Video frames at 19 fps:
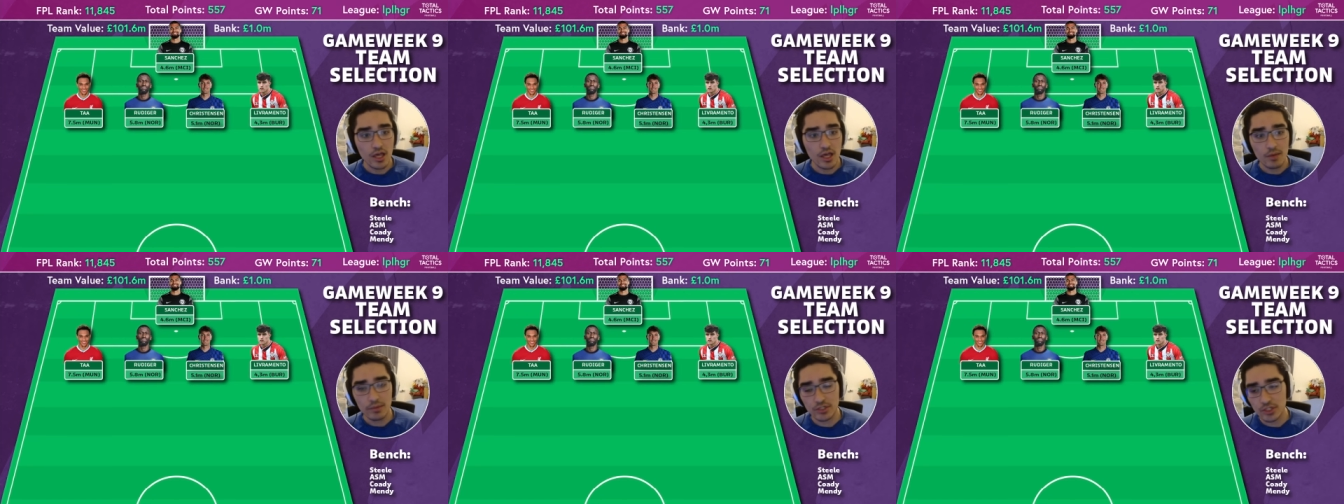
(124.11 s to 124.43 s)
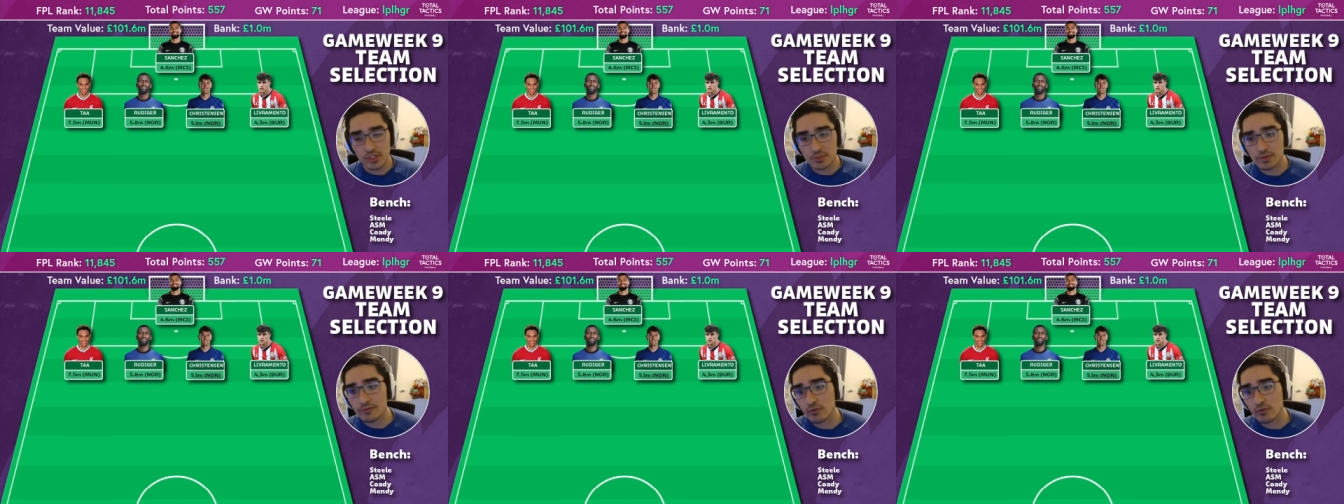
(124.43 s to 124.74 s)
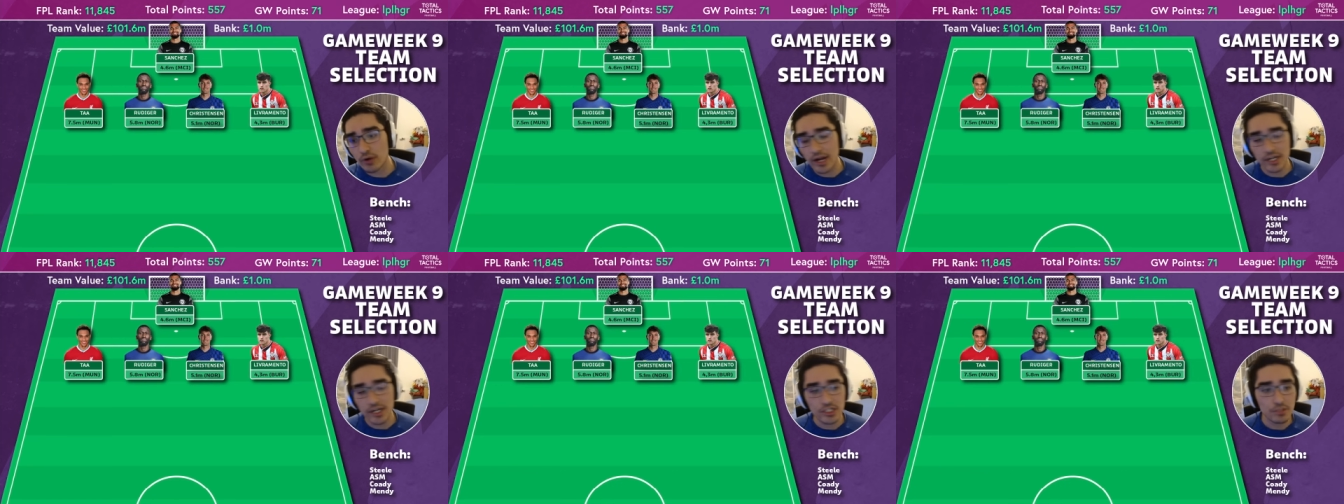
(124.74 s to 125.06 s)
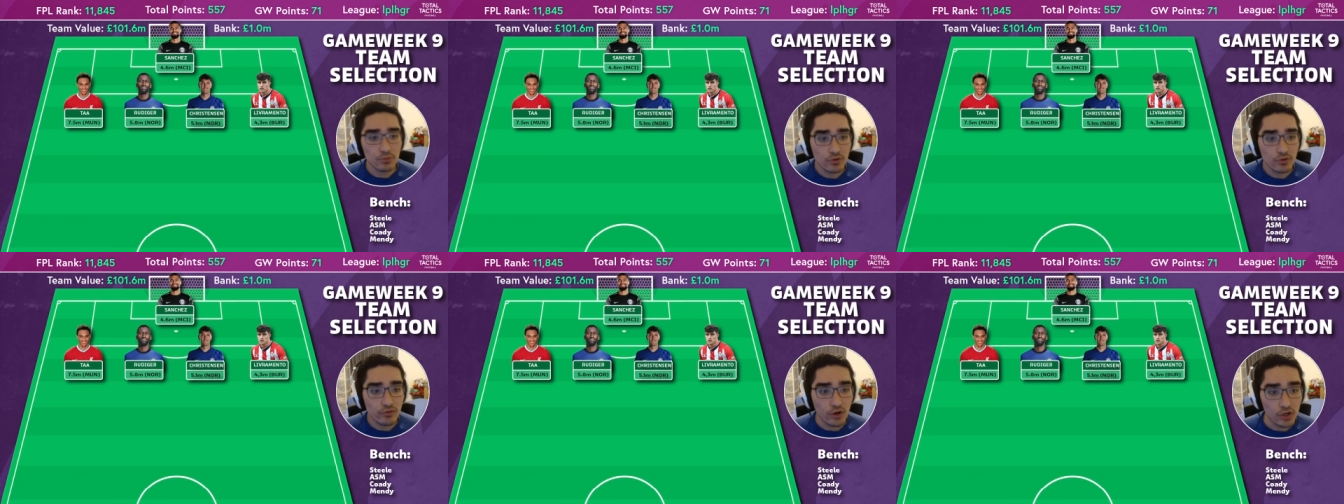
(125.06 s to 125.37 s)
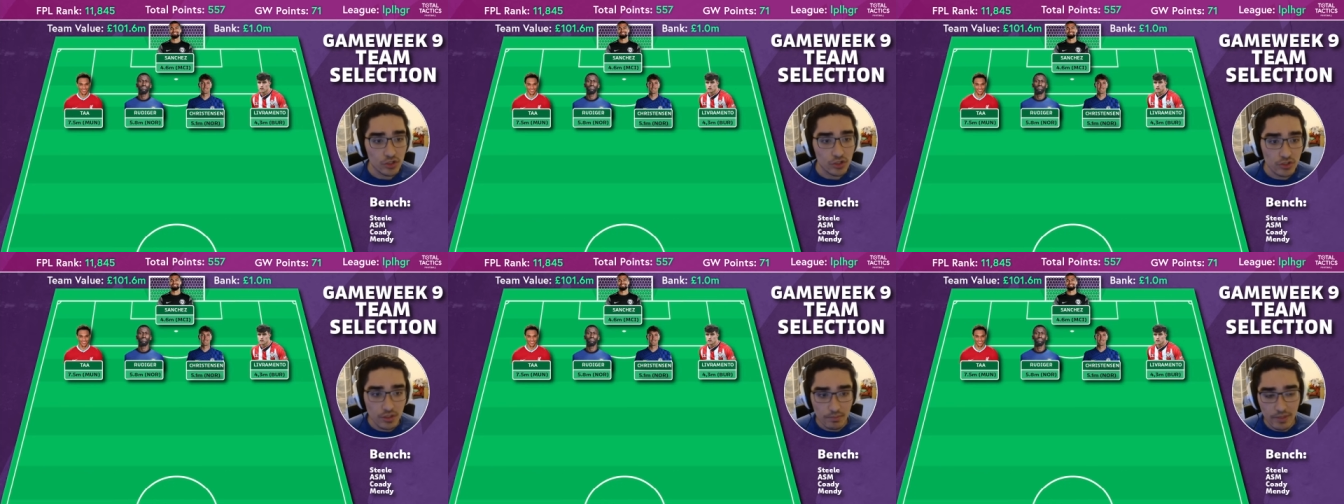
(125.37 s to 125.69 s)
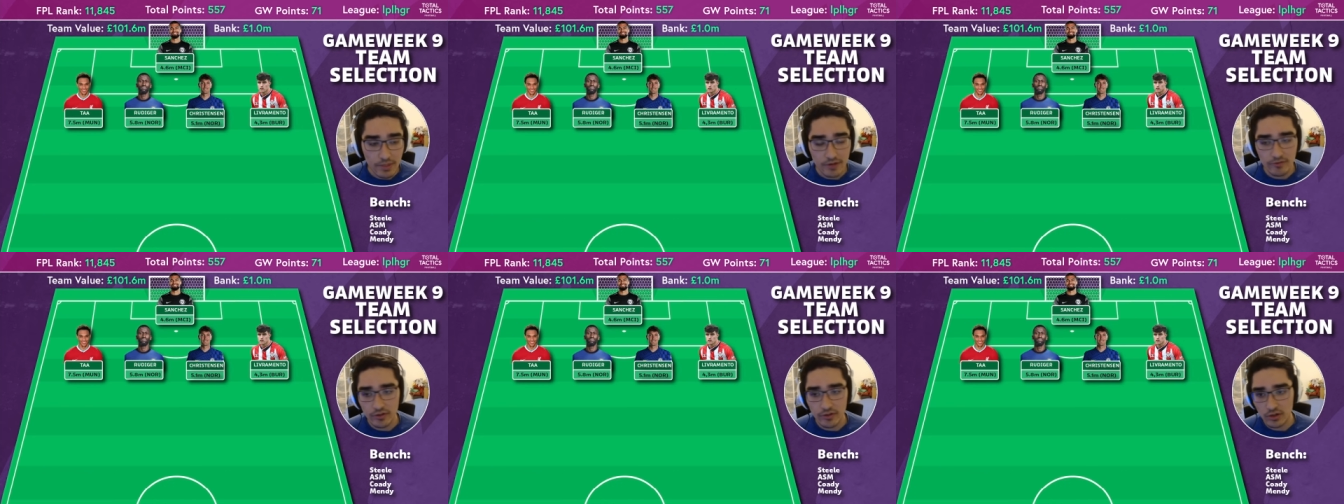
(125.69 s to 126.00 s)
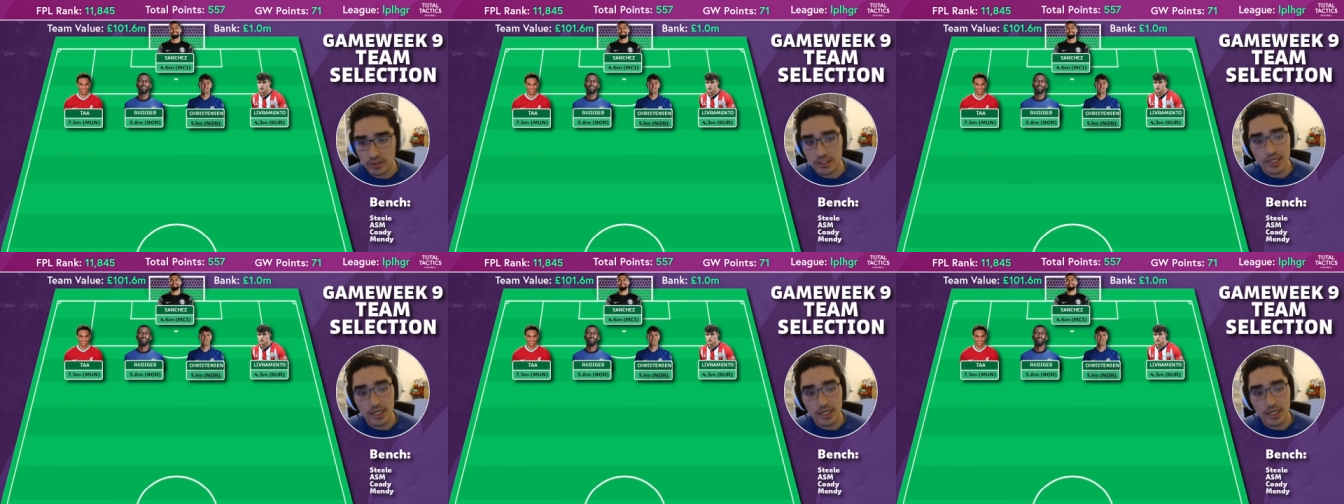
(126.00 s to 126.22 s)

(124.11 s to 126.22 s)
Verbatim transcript: but just before I actually move on to the midfield,